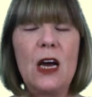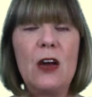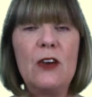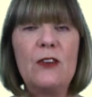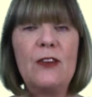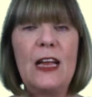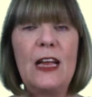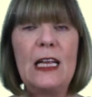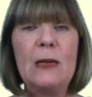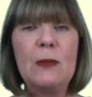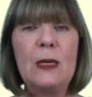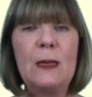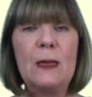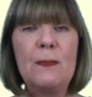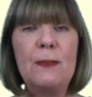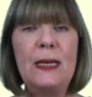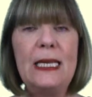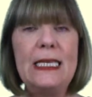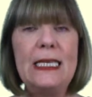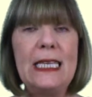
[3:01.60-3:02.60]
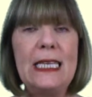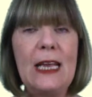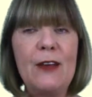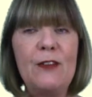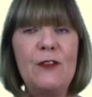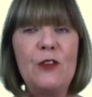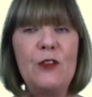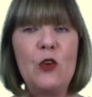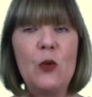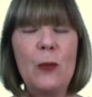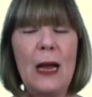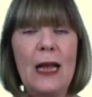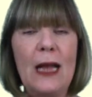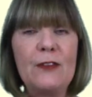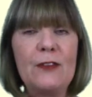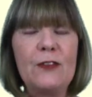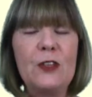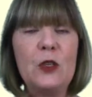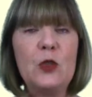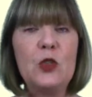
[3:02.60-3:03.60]
are available in PDF
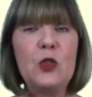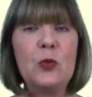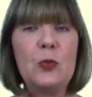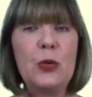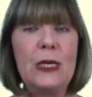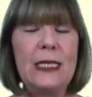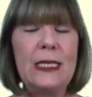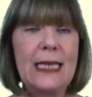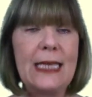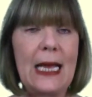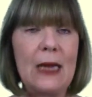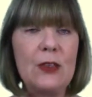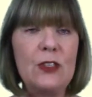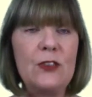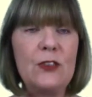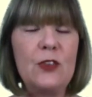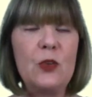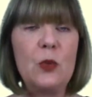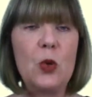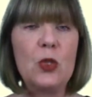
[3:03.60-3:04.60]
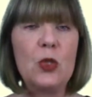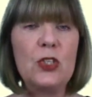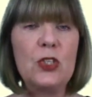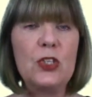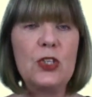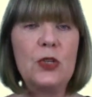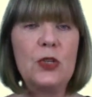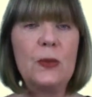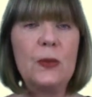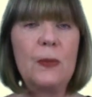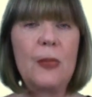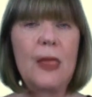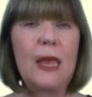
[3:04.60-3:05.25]
format for you to print out if you want to,